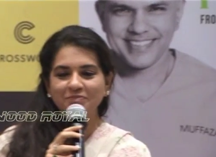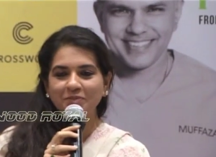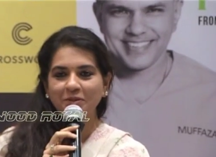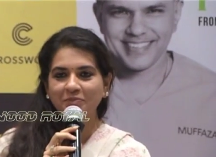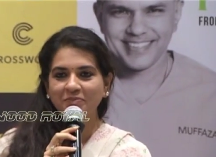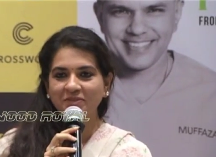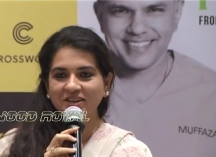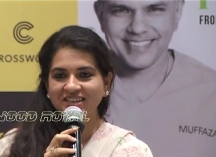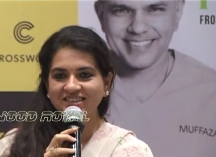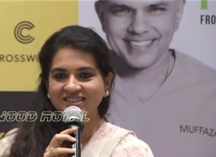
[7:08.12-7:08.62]
Speaker 1: let me
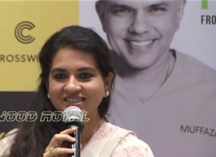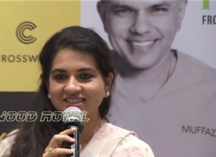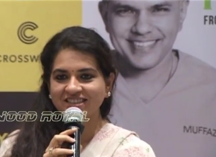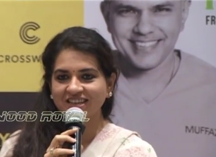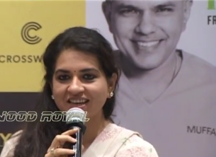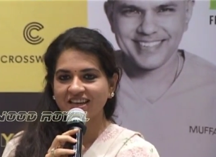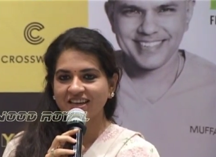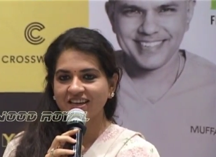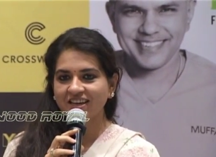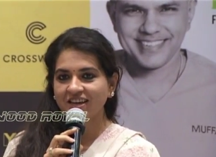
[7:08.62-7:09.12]
please
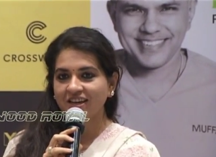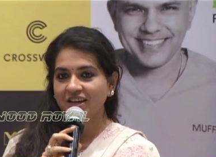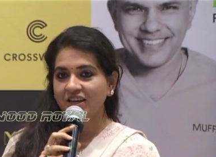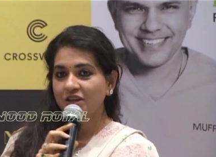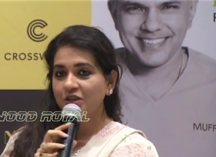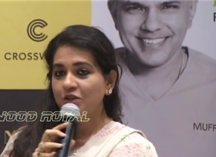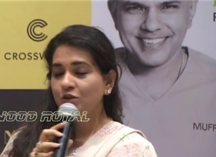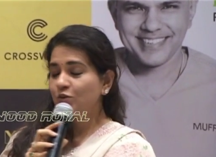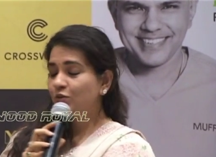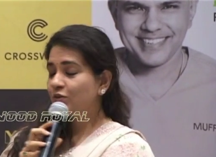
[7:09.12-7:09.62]
say
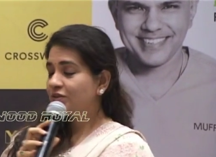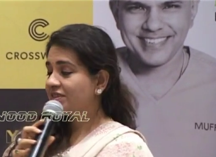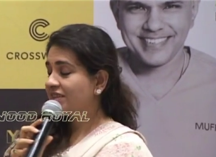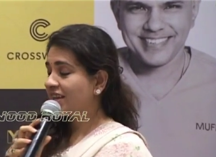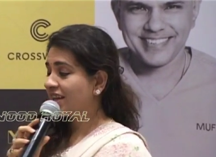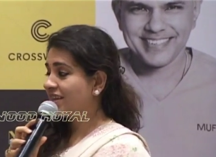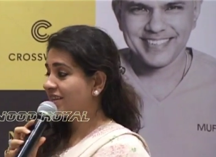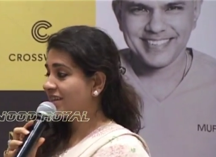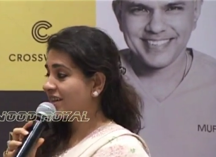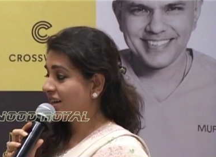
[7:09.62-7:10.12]
you
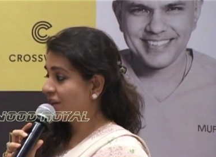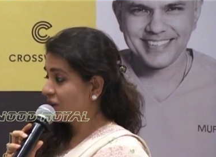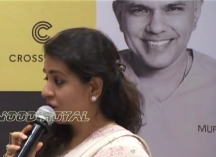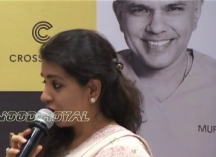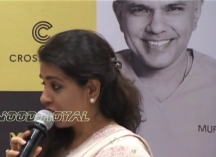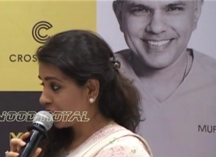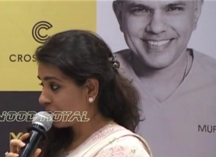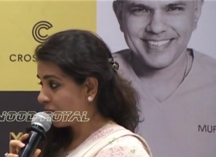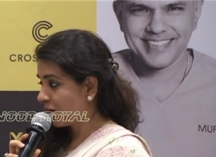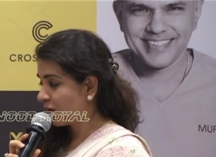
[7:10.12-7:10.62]
said a
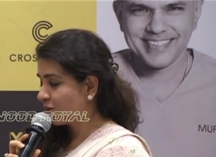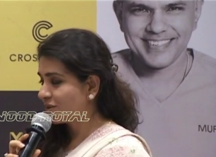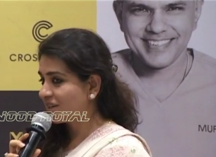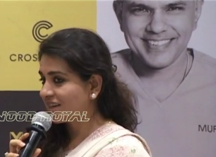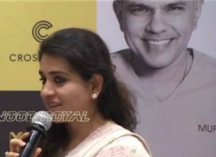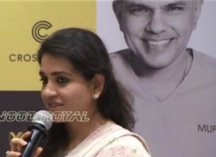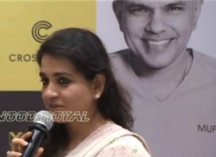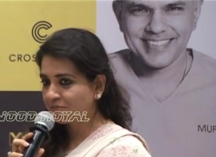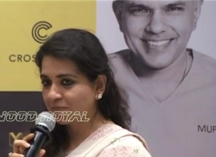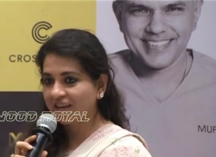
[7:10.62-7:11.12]
lot about
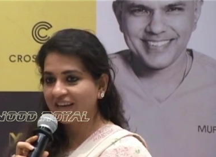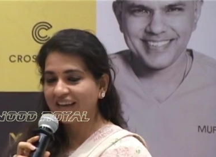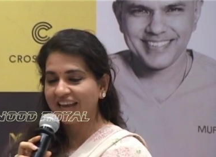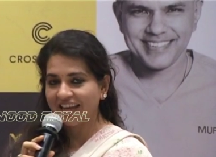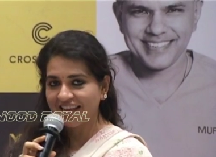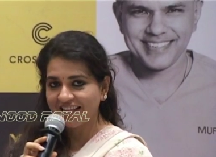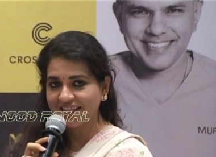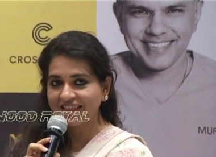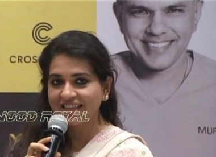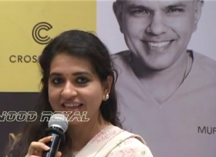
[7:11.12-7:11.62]
us being
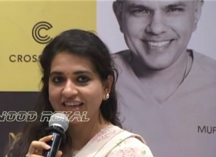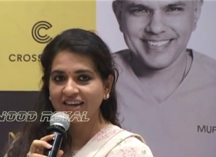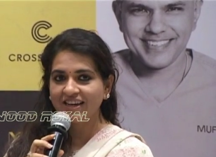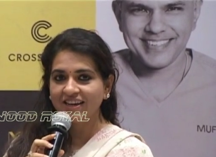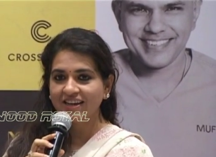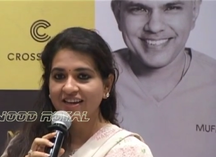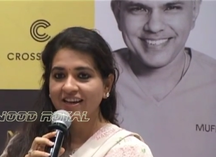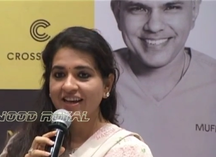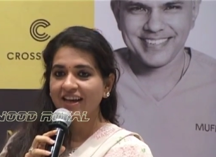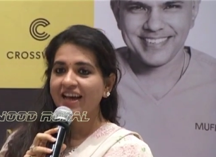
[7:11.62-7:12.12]

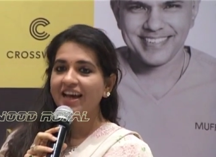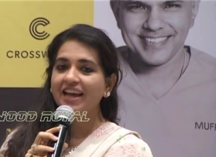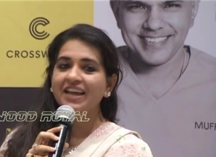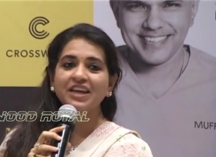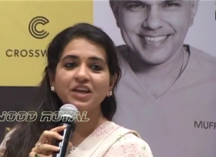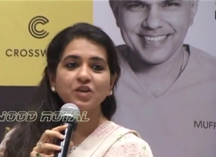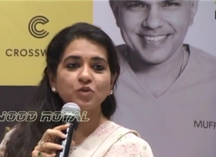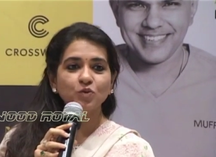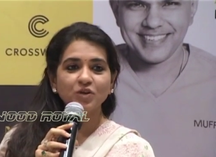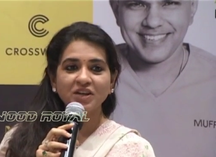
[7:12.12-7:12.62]
healthy. I
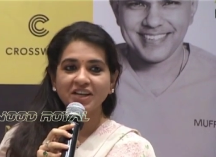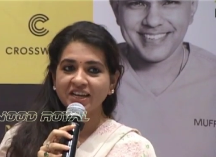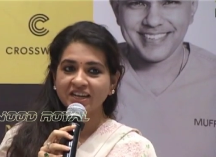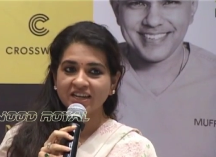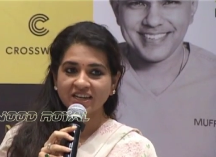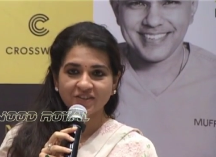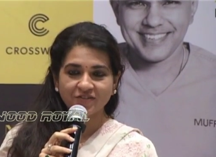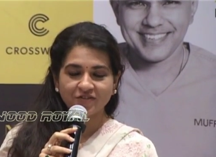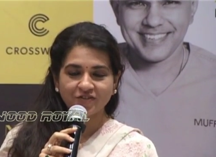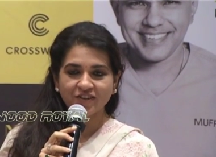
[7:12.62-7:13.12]
can only
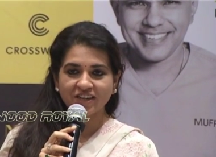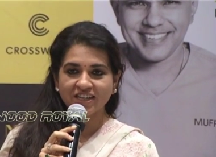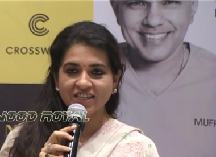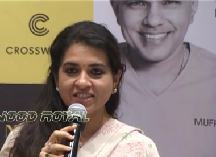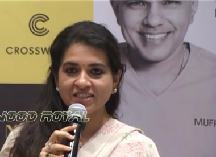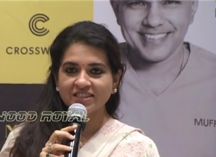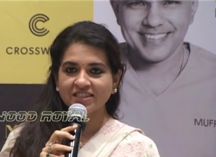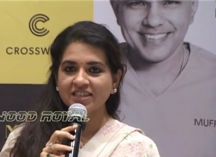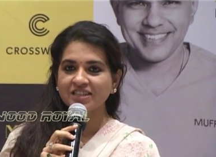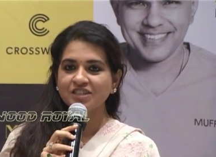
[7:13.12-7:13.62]

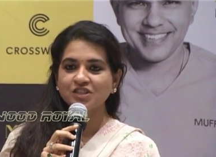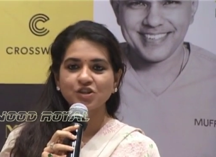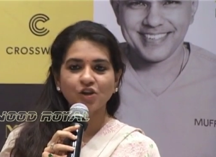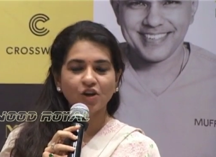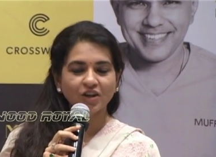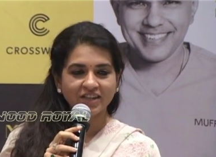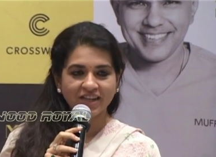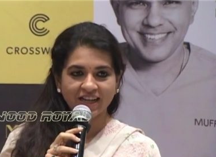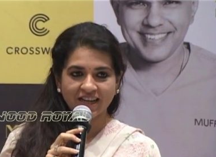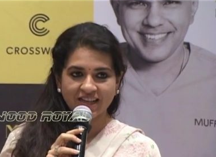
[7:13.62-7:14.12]
confess it's not